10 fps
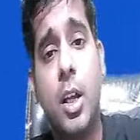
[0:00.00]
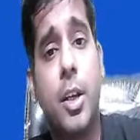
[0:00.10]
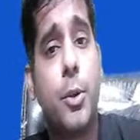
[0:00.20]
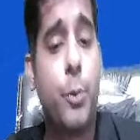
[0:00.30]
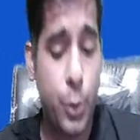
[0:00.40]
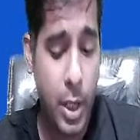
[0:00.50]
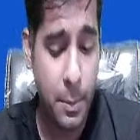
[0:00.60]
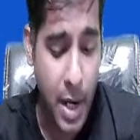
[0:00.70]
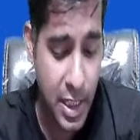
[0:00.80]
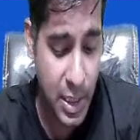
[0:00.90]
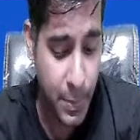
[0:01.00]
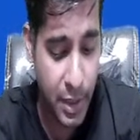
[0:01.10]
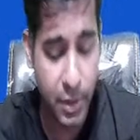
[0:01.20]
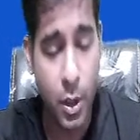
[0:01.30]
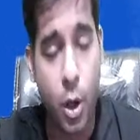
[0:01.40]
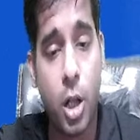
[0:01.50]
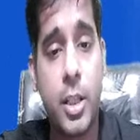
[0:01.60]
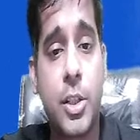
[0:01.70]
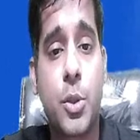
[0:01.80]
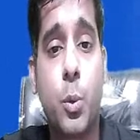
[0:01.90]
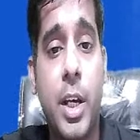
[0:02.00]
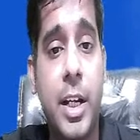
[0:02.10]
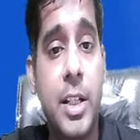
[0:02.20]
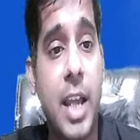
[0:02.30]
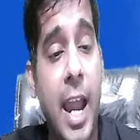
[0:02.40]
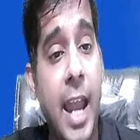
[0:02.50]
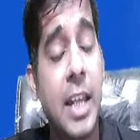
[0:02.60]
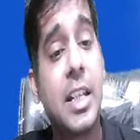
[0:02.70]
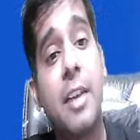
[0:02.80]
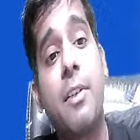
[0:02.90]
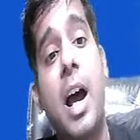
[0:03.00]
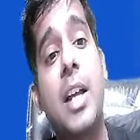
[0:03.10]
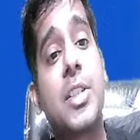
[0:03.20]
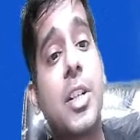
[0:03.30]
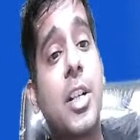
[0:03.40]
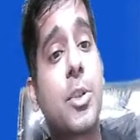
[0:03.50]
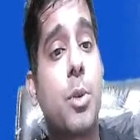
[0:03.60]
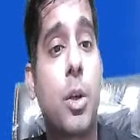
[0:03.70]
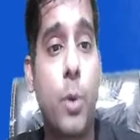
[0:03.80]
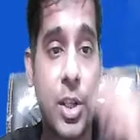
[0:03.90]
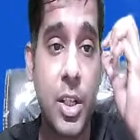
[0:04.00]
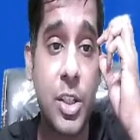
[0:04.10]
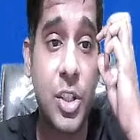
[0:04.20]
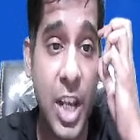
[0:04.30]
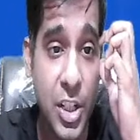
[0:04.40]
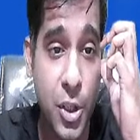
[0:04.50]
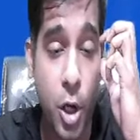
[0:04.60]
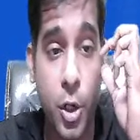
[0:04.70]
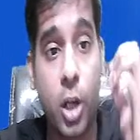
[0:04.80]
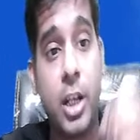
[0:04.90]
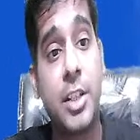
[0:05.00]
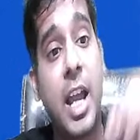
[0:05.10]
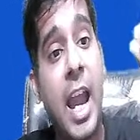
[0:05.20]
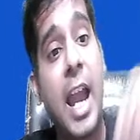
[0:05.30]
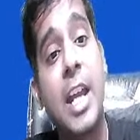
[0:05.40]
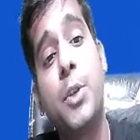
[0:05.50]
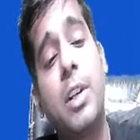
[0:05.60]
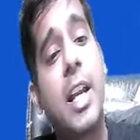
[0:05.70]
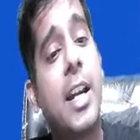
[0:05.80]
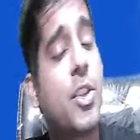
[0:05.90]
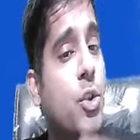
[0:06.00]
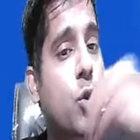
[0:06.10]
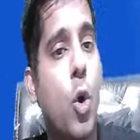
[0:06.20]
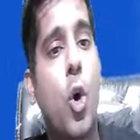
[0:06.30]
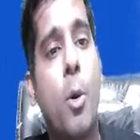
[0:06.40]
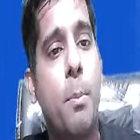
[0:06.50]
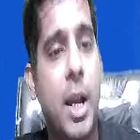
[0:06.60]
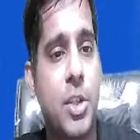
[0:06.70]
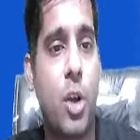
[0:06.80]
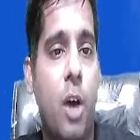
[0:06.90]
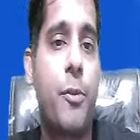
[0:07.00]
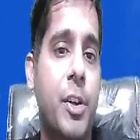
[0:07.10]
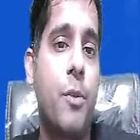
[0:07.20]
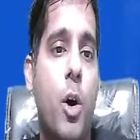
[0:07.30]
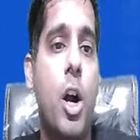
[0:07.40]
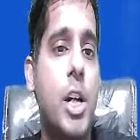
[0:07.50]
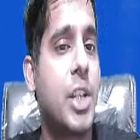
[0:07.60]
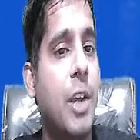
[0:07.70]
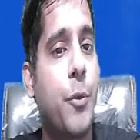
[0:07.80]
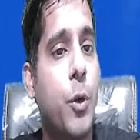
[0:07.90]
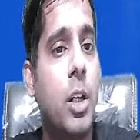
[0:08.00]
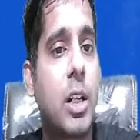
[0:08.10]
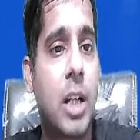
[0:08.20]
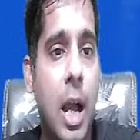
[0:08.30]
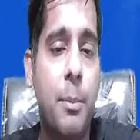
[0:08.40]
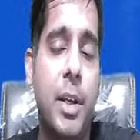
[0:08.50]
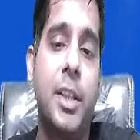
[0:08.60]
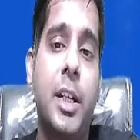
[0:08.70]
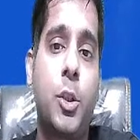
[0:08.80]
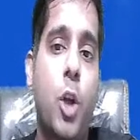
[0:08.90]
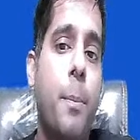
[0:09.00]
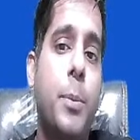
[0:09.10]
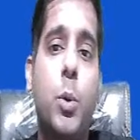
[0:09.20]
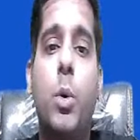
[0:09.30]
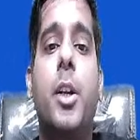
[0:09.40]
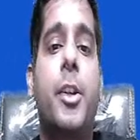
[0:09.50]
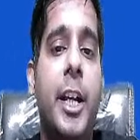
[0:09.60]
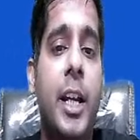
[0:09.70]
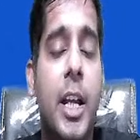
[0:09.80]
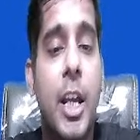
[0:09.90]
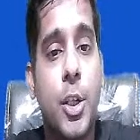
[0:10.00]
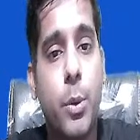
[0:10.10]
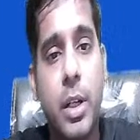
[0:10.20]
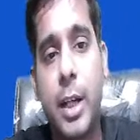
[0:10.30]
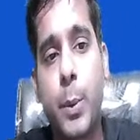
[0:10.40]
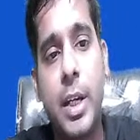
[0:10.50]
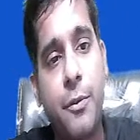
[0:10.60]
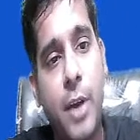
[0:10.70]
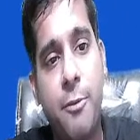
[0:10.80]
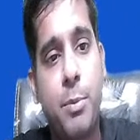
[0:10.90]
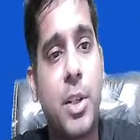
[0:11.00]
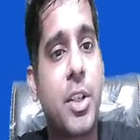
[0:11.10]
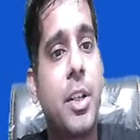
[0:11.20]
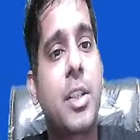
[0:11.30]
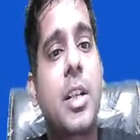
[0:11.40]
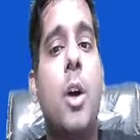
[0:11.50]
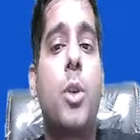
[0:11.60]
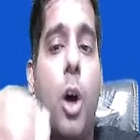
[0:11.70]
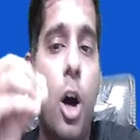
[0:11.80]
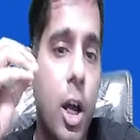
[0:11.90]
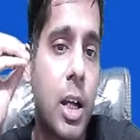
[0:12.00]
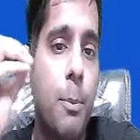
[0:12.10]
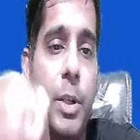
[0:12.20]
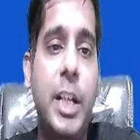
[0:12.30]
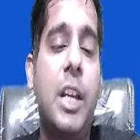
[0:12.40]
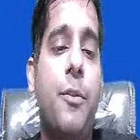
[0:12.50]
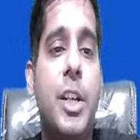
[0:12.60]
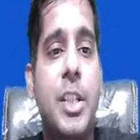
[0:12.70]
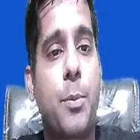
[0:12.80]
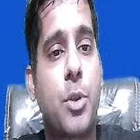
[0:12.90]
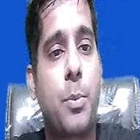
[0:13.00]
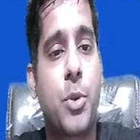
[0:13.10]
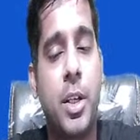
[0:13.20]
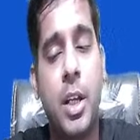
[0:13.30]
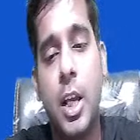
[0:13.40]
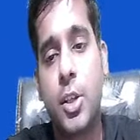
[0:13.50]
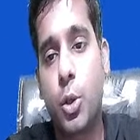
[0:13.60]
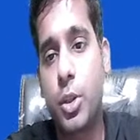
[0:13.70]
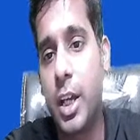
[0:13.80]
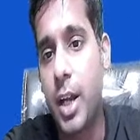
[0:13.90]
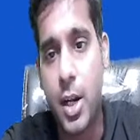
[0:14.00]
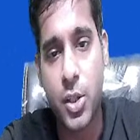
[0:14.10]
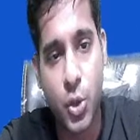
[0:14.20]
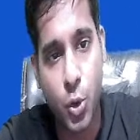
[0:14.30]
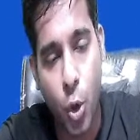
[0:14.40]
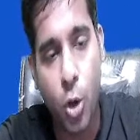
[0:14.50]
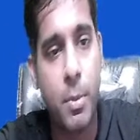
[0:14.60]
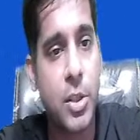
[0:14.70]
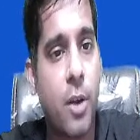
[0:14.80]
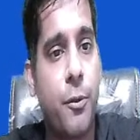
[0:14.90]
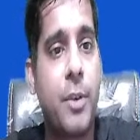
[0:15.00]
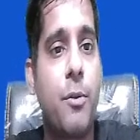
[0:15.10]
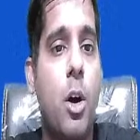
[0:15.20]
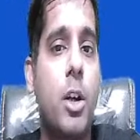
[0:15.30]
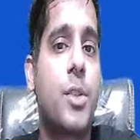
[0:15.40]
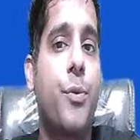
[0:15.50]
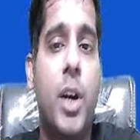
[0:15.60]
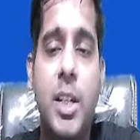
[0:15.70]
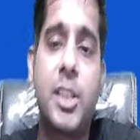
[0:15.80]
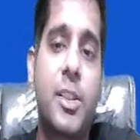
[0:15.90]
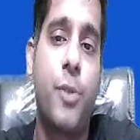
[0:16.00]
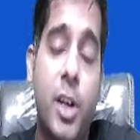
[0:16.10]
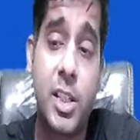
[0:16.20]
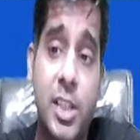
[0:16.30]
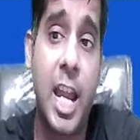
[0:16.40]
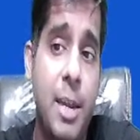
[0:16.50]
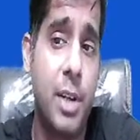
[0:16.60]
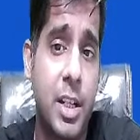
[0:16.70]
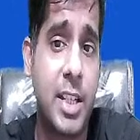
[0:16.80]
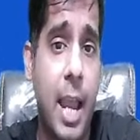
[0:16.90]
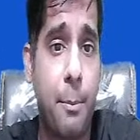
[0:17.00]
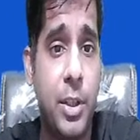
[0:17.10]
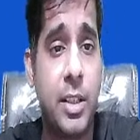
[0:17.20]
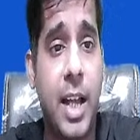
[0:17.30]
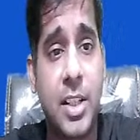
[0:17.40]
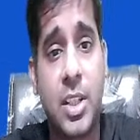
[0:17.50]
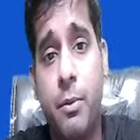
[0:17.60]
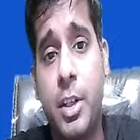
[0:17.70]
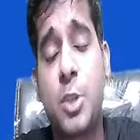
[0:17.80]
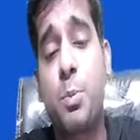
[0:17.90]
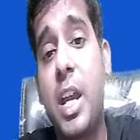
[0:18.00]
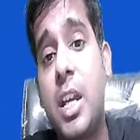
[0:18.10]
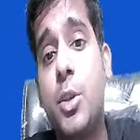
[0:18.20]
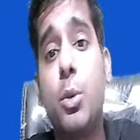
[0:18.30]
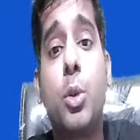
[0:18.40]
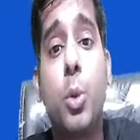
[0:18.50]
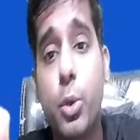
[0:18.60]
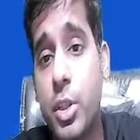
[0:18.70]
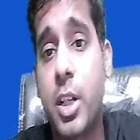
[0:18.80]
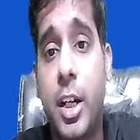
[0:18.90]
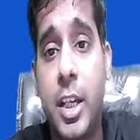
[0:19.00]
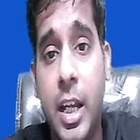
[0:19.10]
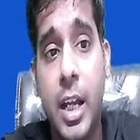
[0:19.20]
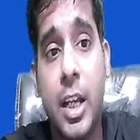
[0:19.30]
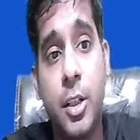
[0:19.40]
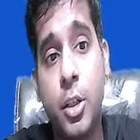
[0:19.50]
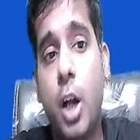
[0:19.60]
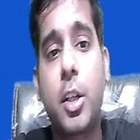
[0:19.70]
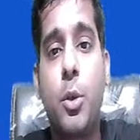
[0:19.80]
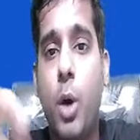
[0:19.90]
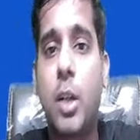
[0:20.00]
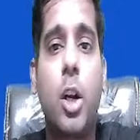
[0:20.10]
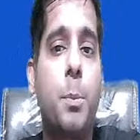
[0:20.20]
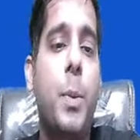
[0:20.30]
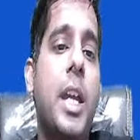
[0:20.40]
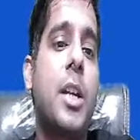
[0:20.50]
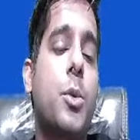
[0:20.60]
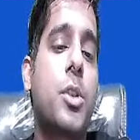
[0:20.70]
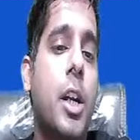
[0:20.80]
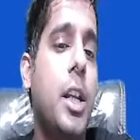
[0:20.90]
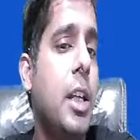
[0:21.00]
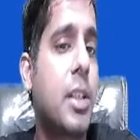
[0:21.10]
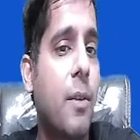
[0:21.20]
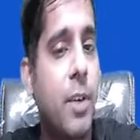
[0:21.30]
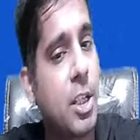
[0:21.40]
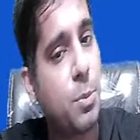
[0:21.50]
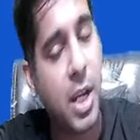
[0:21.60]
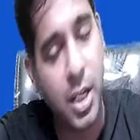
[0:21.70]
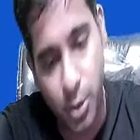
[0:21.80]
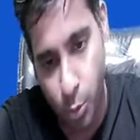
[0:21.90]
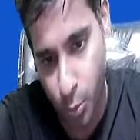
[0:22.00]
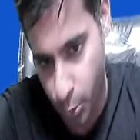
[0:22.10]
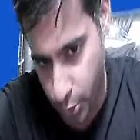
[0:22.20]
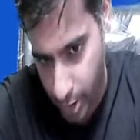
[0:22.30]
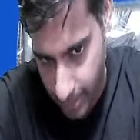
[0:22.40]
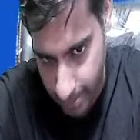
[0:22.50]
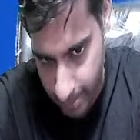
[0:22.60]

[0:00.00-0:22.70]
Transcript: you can participate with all the students and give answers to the question, test your knowledge, and you will get so much of rewards. If you will come in the top 200, you will get 25% discount or completely free subscription. So there are so much of rewards. First time it is happening that someone is paying you to study. Not you are not paying to study, someone is paying you to study.